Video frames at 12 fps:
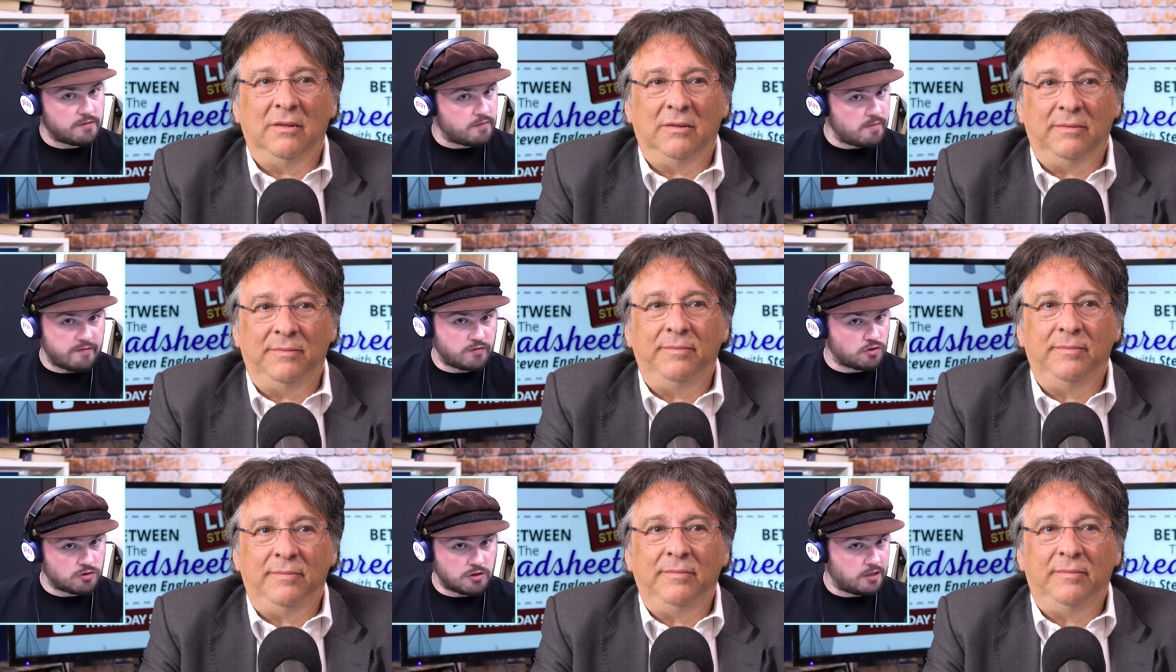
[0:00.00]
Speaker 1: have just
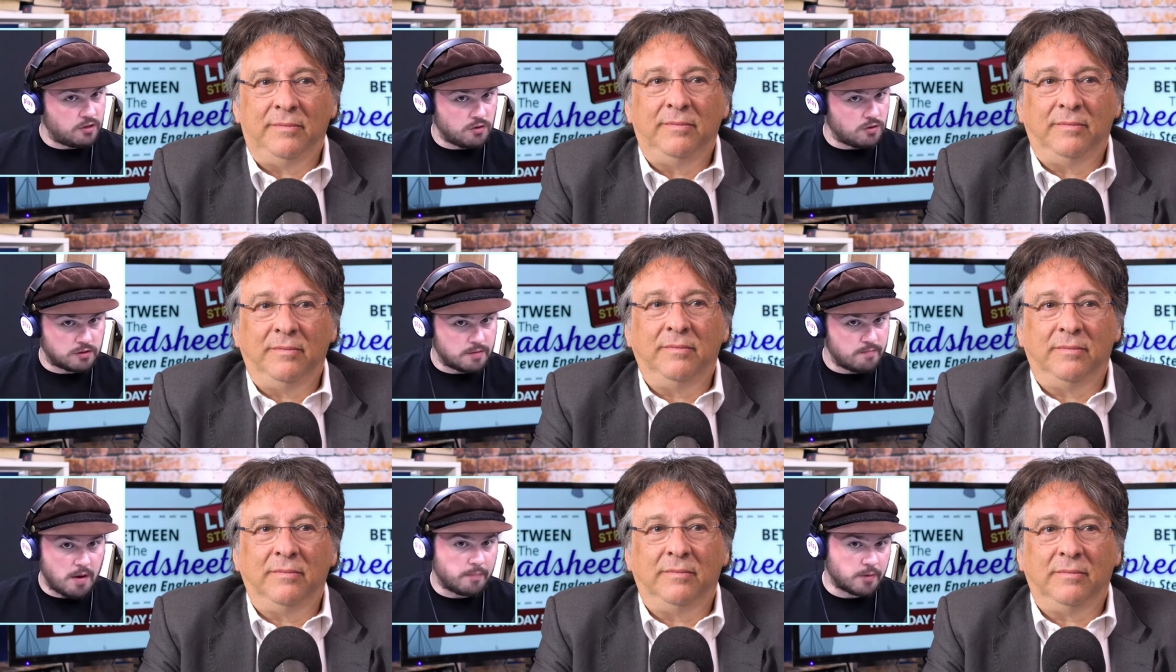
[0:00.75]
ignored the
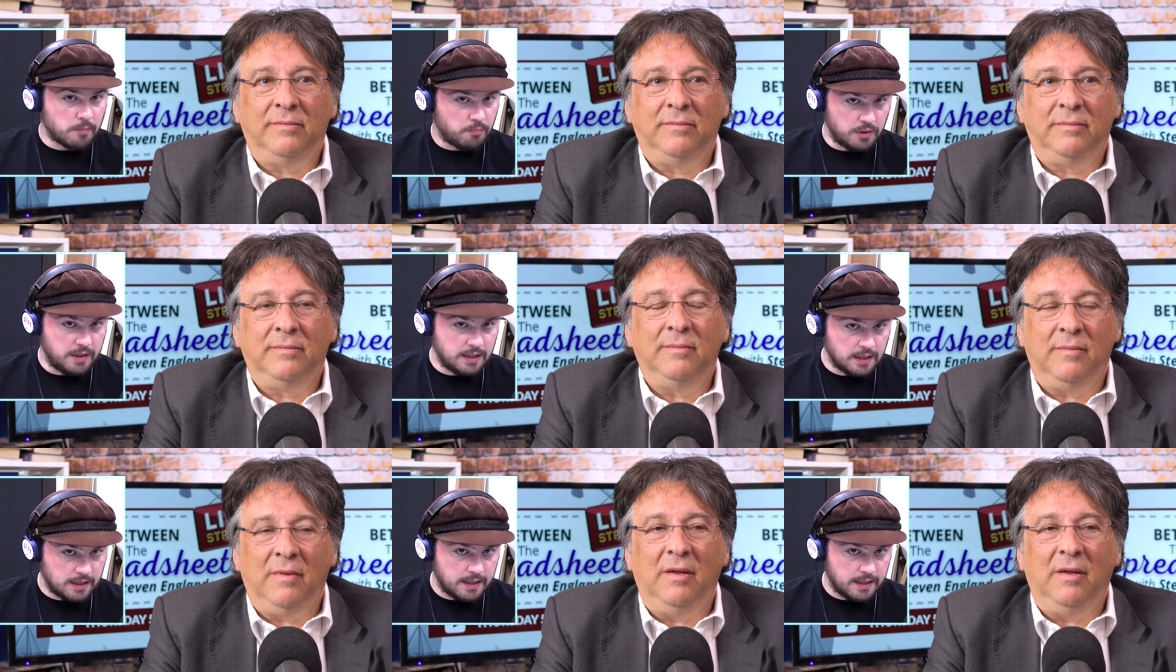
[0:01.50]
mob completely.